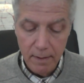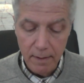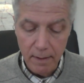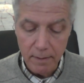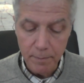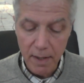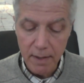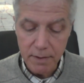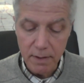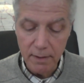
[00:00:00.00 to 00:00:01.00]
the
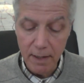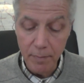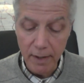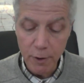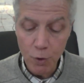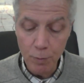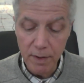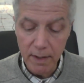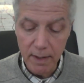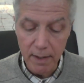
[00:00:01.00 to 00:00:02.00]
policy is led by
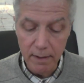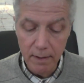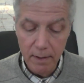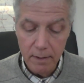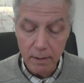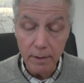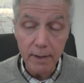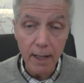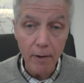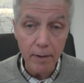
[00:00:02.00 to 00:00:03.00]
QBE. Other
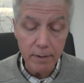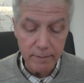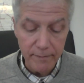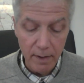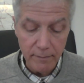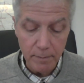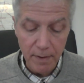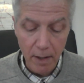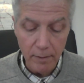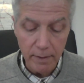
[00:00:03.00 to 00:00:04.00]
carriers involved
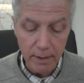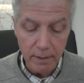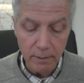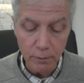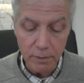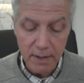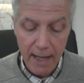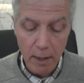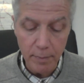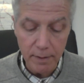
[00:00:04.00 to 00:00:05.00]
apparently include
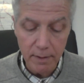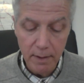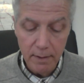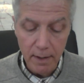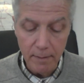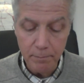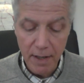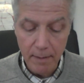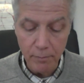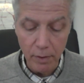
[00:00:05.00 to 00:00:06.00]
Talbot and
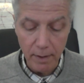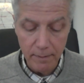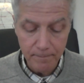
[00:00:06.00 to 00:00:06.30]
Pembroke.